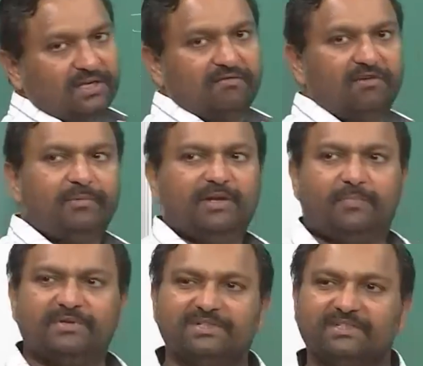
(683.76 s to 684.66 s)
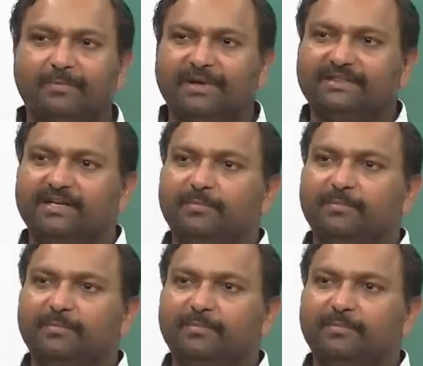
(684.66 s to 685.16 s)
will be represented by 3